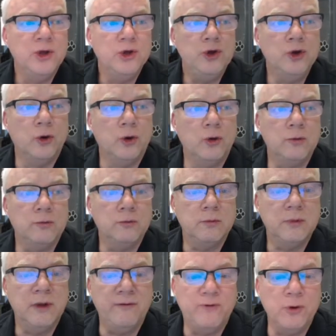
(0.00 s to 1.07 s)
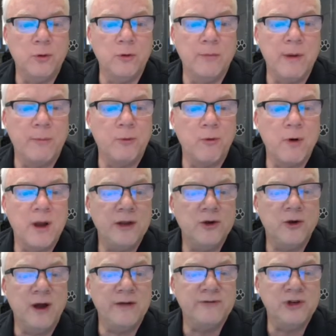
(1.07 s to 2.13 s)
If you remember right,
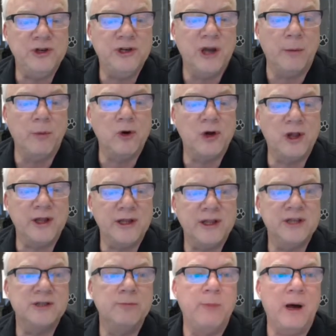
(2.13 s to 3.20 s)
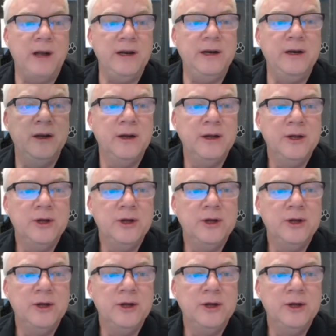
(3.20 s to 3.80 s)
you'll have to double click this button